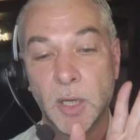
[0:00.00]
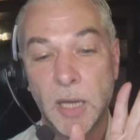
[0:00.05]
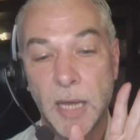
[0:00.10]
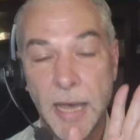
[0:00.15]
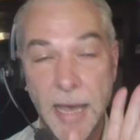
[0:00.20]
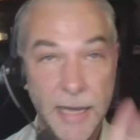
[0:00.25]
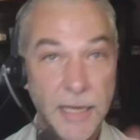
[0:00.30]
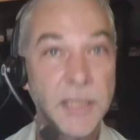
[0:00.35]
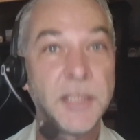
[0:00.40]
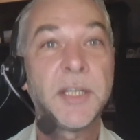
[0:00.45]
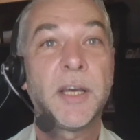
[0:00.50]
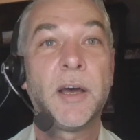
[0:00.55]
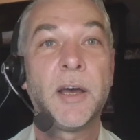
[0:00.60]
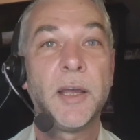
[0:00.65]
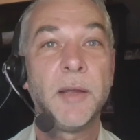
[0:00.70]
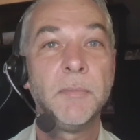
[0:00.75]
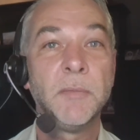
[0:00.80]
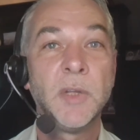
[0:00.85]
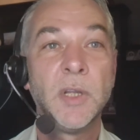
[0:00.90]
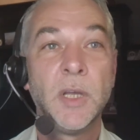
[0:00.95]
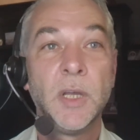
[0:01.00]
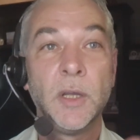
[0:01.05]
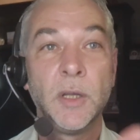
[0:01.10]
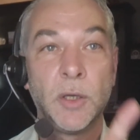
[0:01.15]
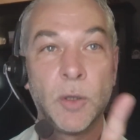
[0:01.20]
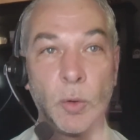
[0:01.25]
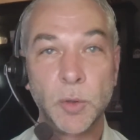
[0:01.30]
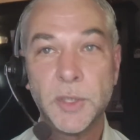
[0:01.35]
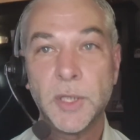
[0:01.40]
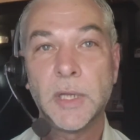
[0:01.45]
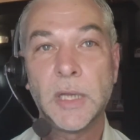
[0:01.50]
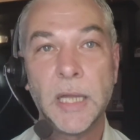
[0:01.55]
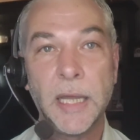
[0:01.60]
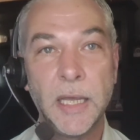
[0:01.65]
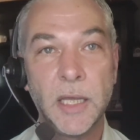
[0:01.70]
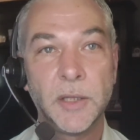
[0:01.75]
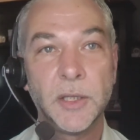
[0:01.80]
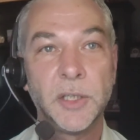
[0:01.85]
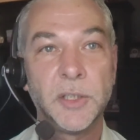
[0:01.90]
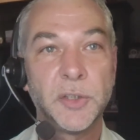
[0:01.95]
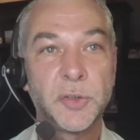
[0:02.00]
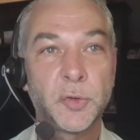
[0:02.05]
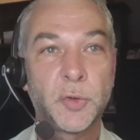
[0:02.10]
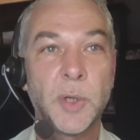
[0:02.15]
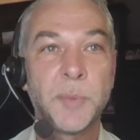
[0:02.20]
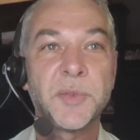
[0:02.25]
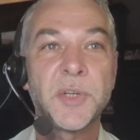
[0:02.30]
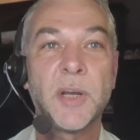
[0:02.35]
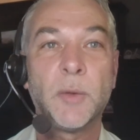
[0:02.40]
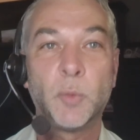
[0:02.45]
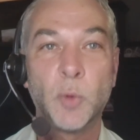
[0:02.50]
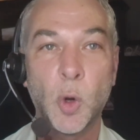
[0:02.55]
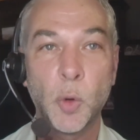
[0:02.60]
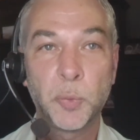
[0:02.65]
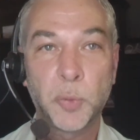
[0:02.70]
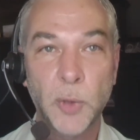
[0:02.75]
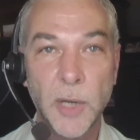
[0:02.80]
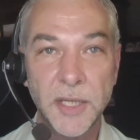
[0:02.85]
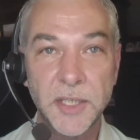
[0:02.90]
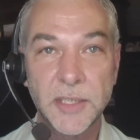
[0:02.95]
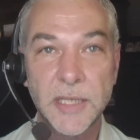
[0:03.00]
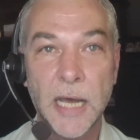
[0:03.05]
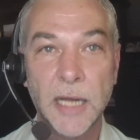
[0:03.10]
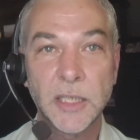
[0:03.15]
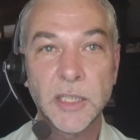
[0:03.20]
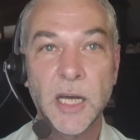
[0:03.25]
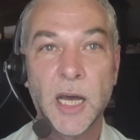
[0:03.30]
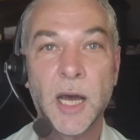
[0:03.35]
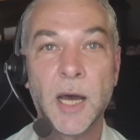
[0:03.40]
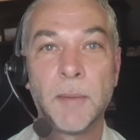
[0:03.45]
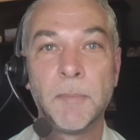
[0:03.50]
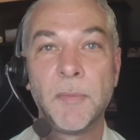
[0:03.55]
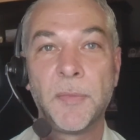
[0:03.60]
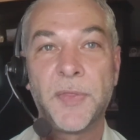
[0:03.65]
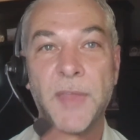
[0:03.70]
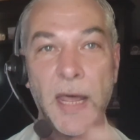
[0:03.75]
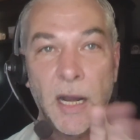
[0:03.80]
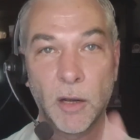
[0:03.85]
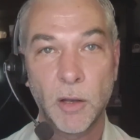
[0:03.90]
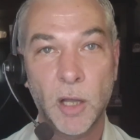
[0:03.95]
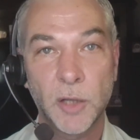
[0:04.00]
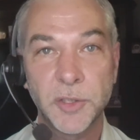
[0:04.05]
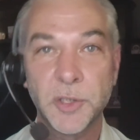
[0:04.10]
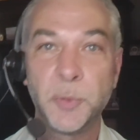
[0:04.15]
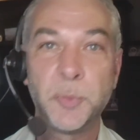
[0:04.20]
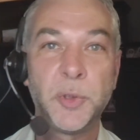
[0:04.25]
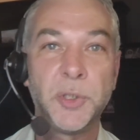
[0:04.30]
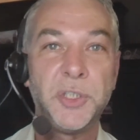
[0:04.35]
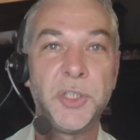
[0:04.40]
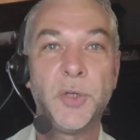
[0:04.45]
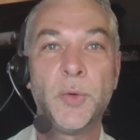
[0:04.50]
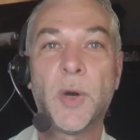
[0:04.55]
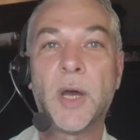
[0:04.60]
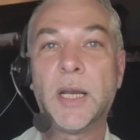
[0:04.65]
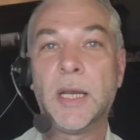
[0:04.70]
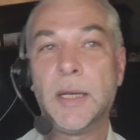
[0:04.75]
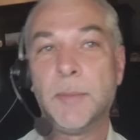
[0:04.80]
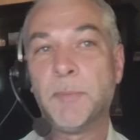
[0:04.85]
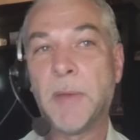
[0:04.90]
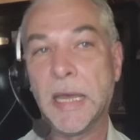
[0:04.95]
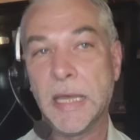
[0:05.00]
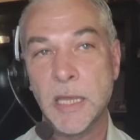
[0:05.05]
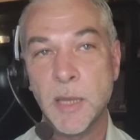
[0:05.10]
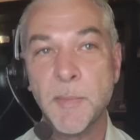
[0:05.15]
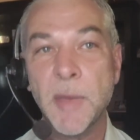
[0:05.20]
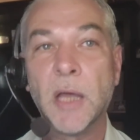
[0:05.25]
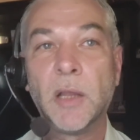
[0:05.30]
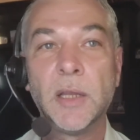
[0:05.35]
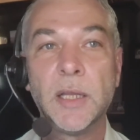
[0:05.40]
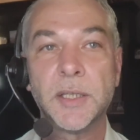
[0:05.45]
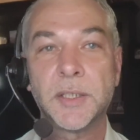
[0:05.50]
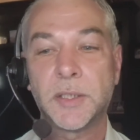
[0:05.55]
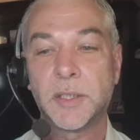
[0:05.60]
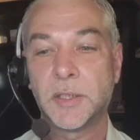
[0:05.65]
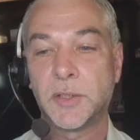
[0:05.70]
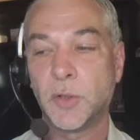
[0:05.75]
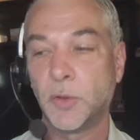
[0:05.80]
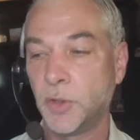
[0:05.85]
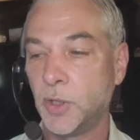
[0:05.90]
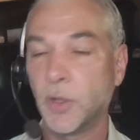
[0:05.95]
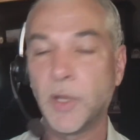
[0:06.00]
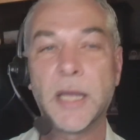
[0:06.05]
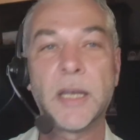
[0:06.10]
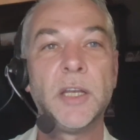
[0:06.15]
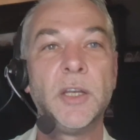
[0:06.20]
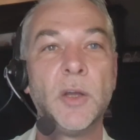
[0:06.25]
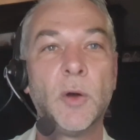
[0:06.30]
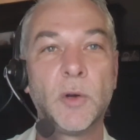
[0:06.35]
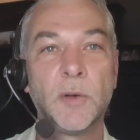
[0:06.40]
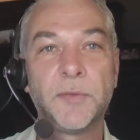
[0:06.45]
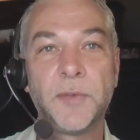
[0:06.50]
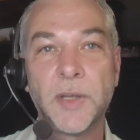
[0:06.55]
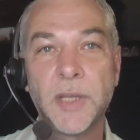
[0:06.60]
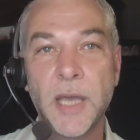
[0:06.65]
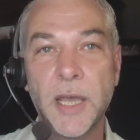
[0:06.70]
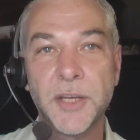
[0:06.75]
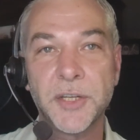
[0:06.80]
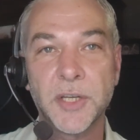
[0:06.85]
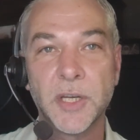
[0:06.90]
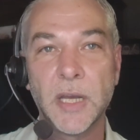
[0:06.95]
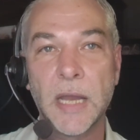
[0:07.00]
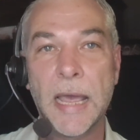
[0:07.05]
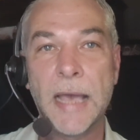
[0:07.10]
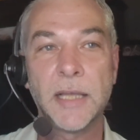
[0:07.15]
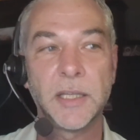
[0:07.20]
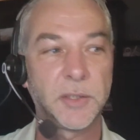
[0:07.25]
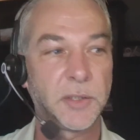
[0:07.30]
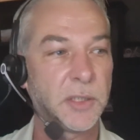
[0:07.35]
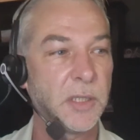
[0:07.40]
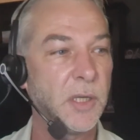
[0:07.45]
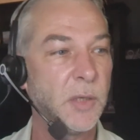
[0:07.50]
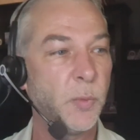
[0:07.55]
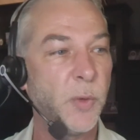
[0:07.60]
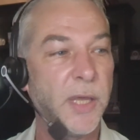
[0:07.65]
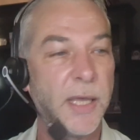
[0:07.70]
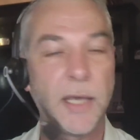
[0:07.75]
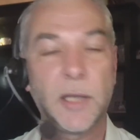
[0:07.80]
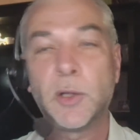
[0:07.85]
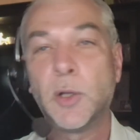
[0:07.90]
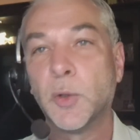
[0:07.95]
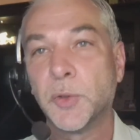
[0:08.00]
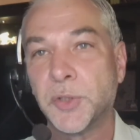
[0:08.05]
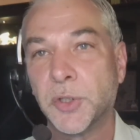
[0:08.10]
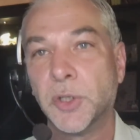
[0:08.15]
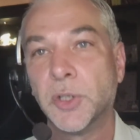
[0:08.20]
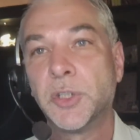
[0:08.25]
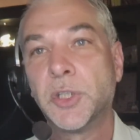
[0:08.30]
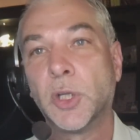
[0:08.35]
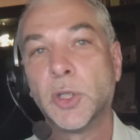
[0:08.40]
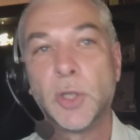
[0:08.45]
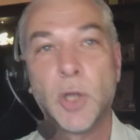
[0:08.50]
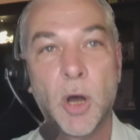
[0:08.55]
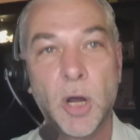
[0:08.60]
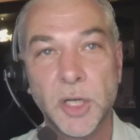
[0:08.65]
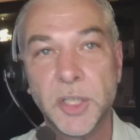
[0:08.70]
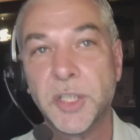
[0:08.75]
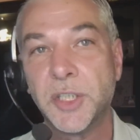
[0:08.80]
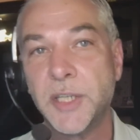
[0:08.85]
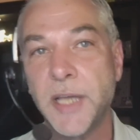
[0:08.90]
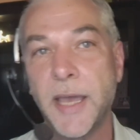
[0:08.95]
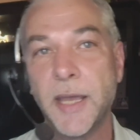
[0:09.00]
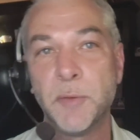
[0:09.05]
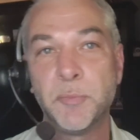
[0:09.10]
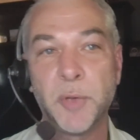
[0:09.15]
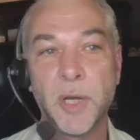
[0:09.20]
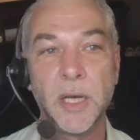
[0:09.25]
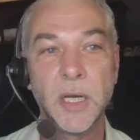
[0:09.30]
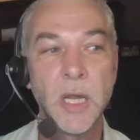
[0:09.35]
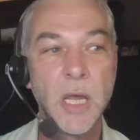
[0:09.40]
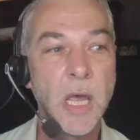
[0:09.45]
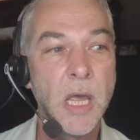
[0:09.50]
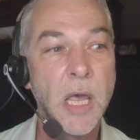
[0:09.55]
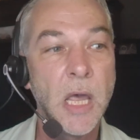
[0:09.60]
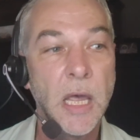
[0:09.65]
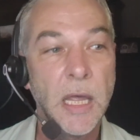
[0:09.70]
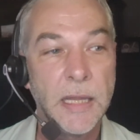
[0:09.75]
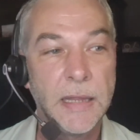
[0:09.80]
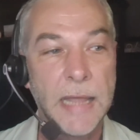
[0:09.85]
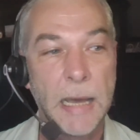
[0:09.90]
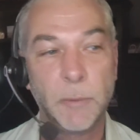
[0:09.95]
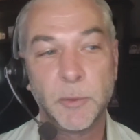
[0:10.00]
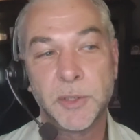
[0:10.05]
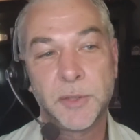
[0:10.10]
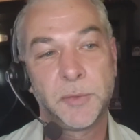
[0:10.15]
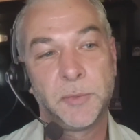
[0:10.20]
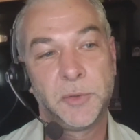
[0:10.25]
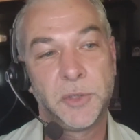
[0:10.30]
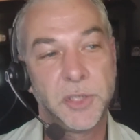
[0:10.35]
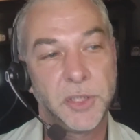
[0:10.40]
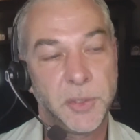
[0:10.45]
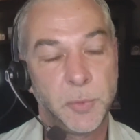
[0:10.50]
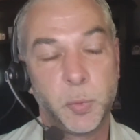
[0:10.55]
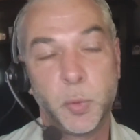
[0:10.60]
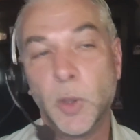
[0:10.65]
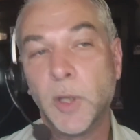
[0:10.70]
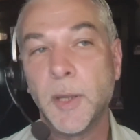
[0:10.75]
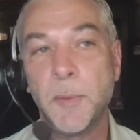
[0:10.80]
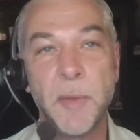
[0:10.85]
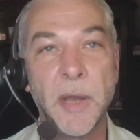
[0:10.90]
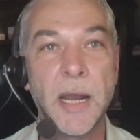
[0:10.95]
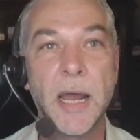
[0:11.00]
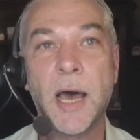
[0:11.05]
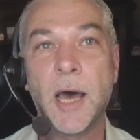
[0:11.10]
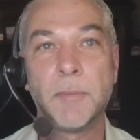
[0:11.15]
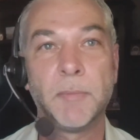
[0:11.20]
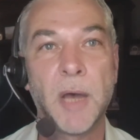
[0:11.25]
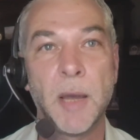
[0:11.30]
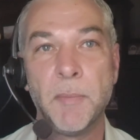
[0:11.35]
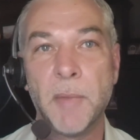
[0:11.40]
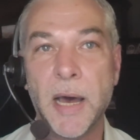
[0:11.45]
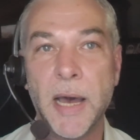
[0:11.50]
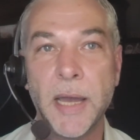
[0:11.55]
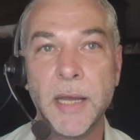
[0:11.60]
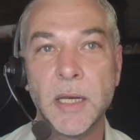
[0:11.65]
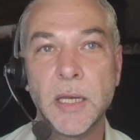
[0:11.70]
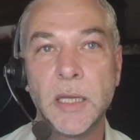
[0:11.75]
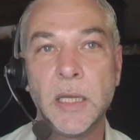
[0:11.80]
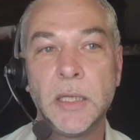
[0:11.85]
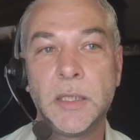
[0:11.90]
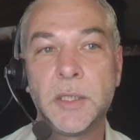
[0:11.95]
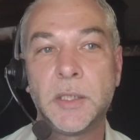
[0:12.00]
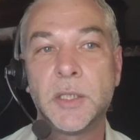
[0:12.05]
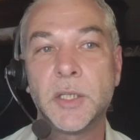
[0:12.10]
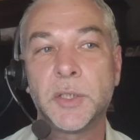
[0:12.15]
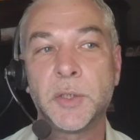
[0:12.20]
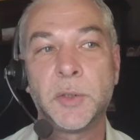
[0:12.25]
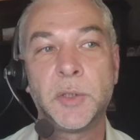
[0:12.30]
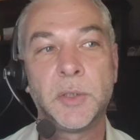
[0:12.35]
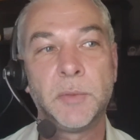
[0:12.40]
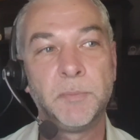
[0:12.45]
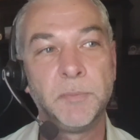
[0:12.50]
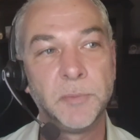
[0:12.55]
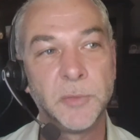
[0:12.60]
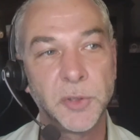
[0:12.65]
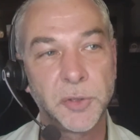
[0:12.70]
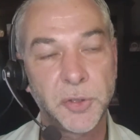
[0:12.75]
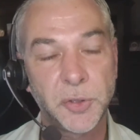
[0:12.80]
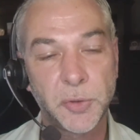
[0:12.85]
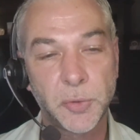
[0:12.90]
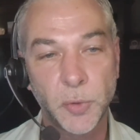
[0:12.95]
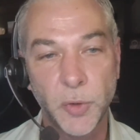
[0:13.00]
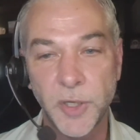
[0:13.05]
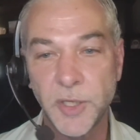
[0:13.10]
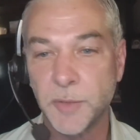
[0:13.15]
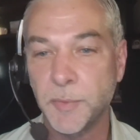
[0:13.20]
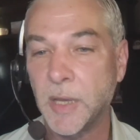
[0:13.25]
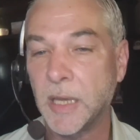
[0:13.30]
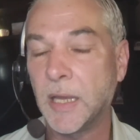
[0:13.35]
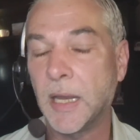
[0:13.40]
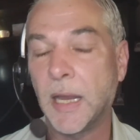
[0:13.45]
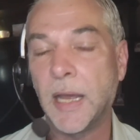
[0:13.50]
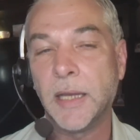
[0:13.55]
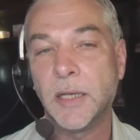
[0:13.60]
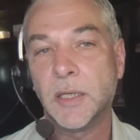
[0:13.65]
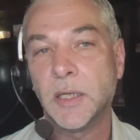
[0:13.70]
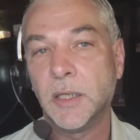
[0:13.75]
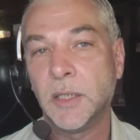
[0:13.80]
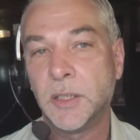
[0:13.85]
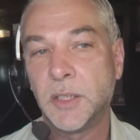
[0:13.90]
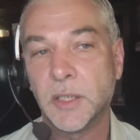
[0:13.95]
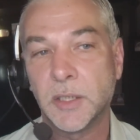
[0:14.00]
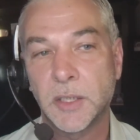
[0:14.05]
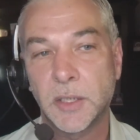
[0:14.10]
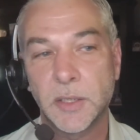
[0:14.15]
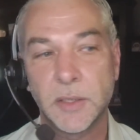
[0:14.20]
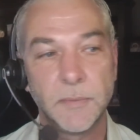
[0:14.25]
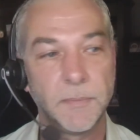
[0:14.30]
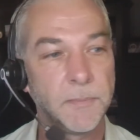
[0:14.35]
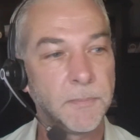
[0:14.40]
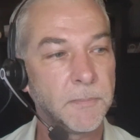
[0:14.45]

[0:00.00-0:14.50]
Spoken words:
ahead of time, go to the link in the description, rowpress.com. That'll also put you on my email list, so you'll get a notification as we get closer to launch date. But that was just really been on my mind. It just destroys me. It's